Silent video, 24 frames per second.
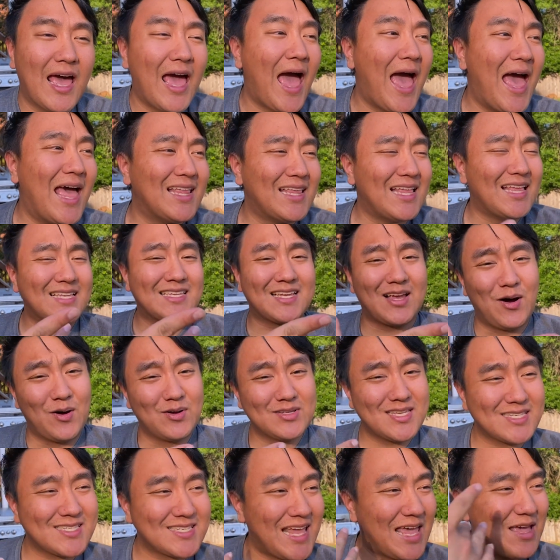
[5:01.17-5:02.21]
And it
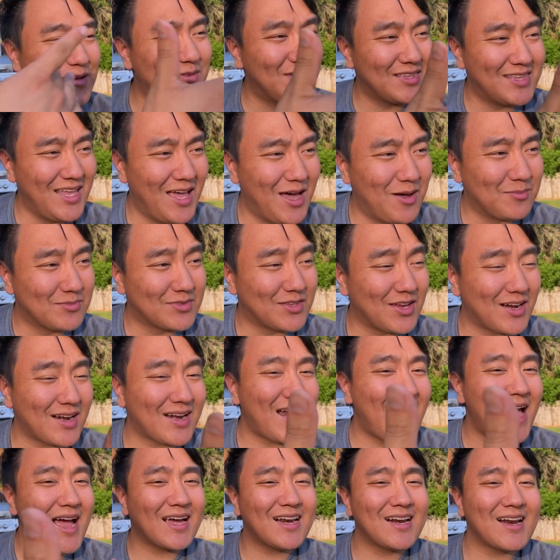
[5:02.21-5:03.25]
goes the same with them. They're
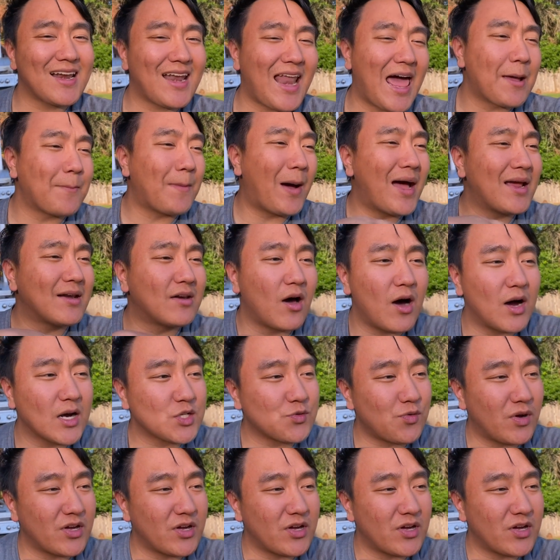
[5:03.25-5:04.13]
not gonna like my dogs